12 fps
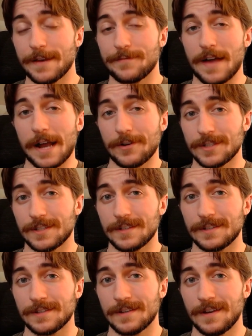
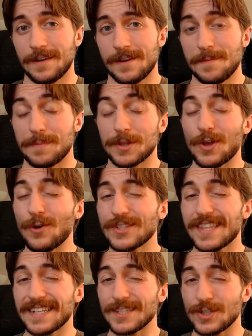viruses, but
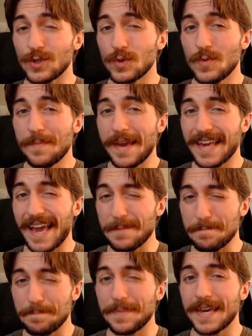those that do make
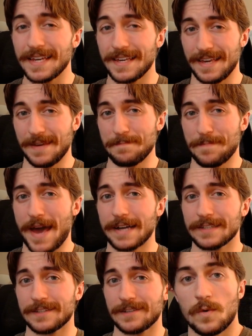a big
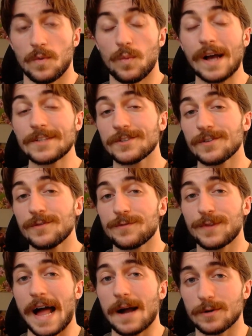impact. Western
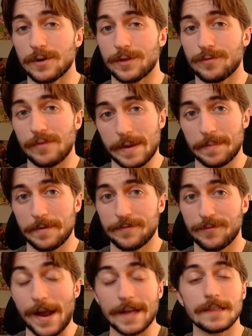flower thrip,
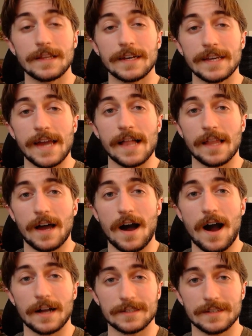Frankliniella
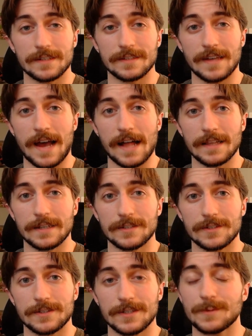
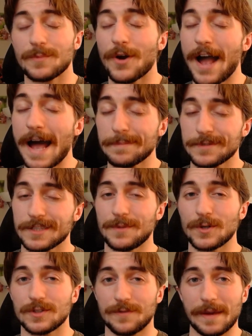occidentalis, is perhaps the
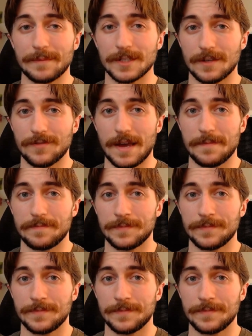most famous of them.